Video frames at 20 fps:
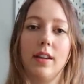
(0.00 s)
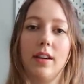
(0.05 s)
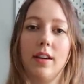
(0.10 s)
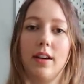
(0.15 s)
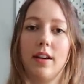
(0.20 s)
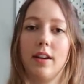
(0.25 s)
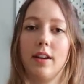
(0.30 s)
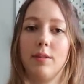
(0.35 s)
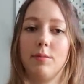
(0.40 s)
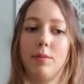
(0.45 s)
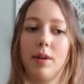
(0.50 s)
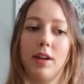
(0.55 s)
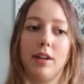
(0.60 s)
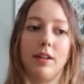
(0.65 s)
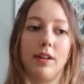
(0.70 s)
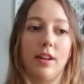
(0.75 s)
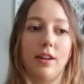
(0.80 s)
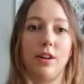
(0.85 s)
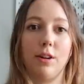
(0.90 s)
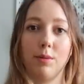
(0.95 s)
um, and
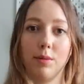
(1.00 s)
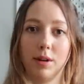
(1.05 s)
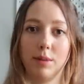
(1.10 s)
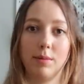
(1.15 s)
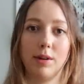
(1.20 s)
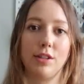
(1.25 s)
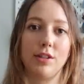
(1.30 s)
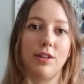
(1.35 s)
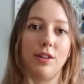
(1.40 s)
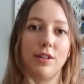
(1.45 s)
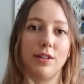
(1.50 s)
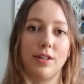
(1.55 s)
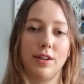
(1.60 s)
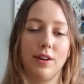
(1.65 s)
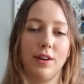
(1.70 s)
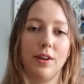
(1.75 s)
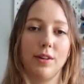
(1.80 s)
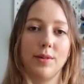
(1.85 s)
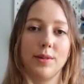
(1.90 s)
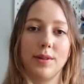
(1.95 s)
then you're pretty much good to
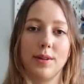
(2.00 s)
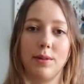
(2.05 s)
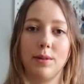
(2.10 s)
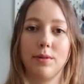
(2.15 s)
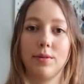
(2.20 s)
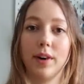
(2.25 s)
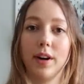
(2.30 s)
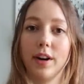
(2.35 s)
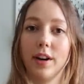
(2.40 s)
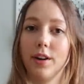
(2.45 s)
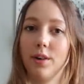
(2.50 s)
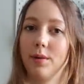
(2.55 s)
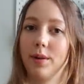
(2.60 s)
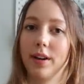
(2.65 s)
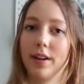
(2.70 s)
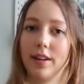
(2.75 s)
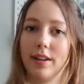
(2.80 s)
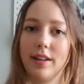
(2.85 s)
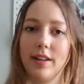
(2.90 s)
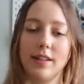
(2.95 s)
go. So very
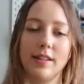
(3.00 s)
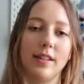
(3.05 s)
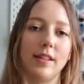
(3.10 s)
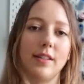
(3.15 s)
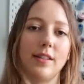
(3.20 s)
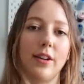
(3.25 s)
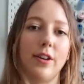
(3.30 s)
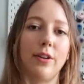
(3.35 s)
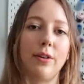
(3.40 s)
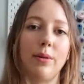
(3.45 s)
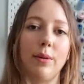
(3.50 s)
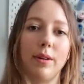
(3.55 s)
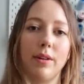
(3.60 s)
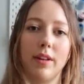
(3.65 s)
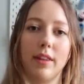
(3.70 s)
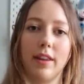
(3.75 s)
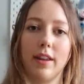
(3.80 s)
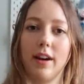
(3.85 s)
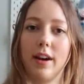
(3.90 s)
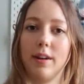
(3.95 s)
quick and easy sew
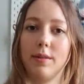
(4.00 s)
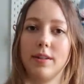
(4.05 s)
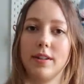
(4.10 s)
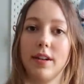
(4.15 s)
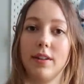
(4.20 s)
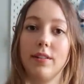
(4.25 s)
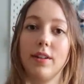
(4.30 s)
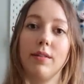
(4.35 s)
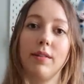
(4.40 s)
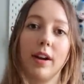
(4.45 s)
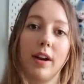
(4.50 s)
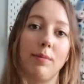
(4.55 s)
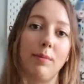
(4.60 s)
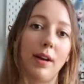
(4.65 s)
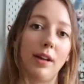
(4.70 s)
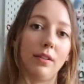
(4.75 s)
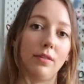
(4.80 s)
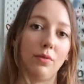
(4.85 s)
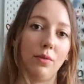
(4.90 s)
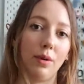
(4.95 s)
that I would definitely
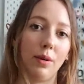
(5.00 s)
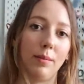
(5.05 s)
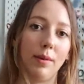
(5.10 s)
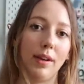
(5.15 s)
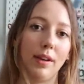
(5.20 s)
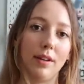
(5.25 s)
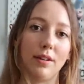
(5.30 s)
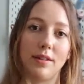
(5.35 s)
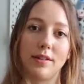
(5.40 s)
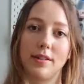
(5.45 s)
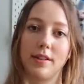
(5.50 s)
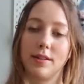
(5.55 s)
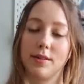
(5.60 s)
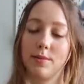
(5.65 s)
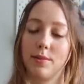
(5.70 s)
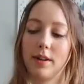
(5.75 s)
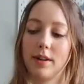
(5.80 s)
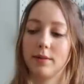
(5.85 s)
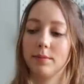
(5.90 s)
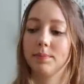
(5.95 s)
recommend for beginners as
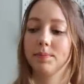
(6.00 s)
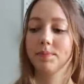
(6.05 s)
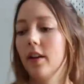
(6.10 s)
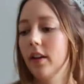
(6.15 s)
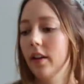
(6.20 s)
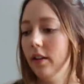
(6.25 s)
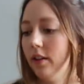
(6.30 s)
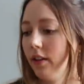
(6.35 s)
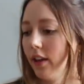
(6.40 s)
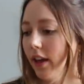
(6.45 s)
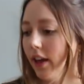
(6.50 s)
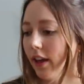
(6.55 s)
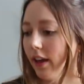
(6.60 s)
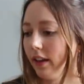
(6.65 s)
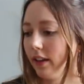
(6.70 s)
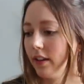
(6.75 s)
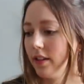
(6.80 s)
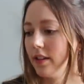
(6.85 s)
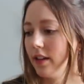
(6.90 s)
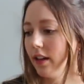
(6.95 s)
well. Okay,
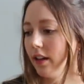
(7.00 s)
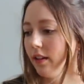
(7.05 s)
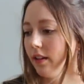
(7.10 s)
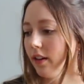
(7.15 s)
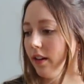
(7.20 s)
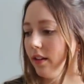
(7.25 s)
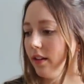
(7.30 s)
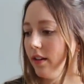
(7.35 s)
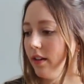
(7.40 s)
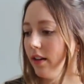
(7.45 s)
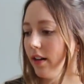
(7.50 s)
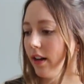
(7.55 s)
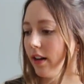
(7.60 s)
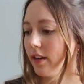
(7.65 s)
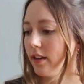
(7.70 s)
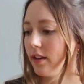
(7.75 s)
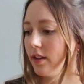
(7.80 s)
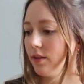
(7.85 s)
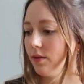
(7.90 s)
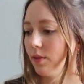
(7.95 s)
let's take a look at the
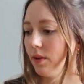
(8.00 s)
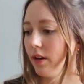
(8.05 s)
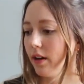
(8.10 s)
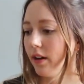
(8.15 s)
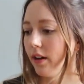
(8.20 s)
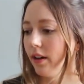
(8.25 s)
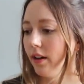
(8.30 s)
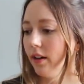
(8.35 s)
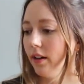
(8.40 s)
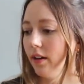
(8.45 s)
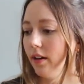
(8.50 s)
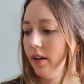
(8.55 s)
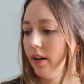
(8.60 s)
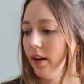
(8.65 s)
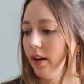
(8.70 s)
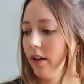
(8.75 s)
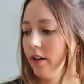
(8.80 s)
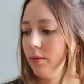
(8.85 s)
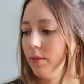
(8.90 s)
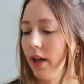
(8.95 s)
next one.
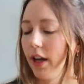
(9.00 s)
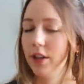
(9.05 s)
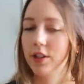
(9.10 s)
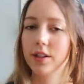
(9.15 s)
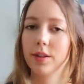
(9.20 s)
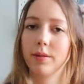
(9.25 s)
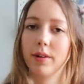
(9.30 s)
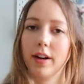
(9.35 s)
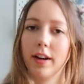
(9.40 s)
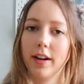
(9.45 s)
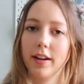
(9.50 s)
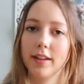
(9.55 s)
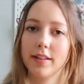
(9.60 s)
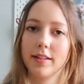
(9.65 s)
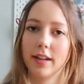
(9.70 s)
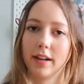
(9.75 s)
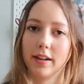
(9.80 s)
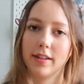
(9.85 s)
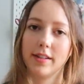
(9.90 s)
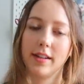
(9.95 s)
Um, actually what I had
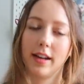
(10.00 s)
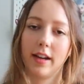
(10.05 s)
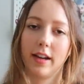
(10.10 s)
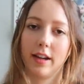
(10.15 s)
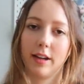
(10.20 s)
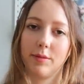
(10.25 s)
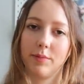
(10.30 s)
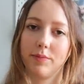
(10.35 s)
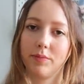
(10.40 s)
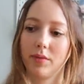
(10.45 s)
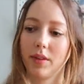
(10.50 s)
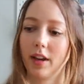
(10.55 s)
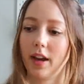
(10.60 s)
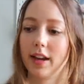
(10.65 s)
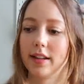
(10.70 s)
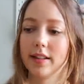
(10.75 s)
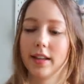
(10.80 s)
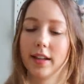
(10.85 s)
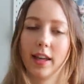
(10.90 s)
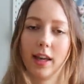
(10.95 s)
done is I,
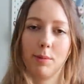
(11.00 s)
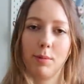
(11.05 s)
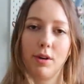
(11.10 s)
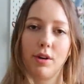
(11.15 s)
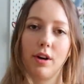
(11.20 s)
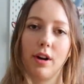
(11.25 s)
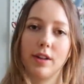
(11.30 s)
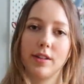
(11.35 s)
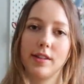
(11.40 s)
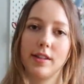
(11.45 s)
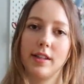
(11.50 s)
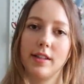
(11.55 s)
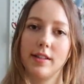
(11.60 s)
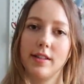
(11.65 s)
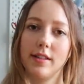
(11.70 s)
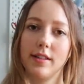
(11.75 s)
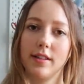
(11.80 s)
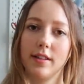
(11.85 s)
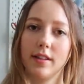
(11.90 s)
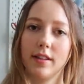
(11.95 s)
as I came across
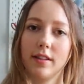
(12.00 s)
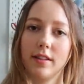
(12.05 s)
these,